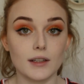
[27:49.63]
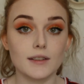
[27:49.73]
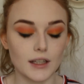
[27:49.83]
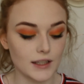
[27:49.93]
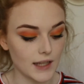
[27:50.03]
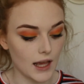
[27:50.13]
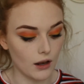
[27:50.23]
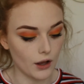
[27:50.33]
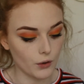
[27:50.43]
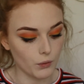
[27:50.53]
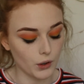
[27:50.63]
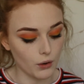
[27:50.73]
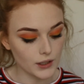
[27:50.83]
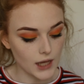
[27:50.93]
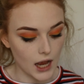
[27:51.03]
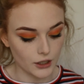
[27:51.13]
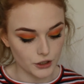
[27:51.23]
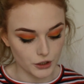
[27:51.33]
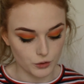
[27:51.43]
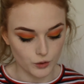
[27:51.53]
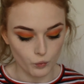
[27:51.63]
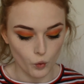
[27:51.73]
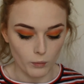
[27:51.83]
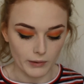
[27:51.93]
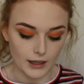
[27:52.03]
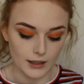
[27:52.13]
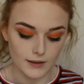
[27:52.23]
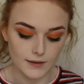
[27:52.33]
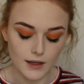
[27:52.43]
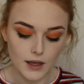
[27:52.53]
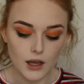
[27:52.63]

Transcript: sunset look, we're going to actually use some warm colours.